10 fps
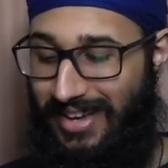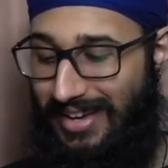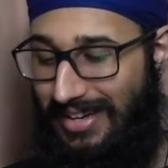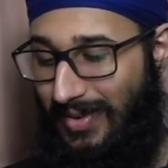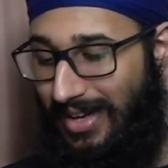
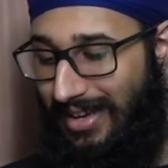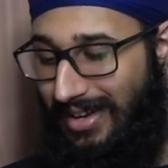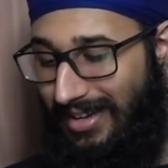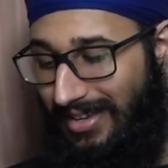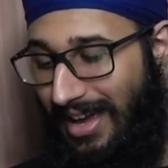Anyway,
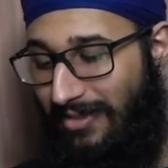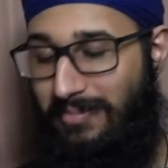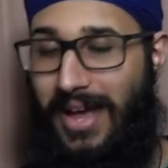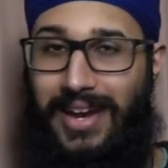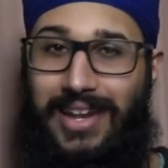you have
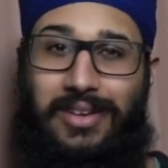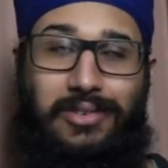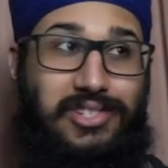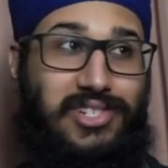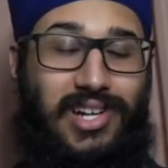Manny,
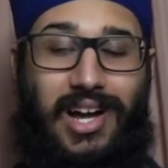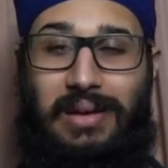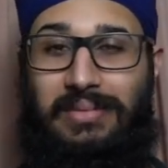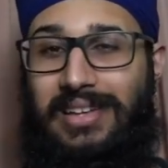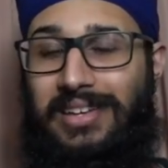who's
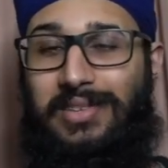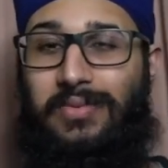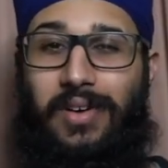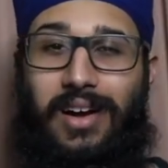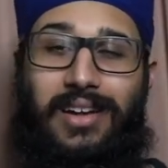charming, he's
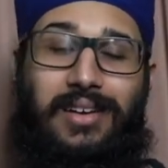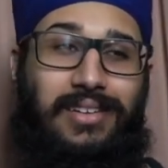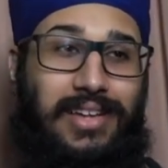fun.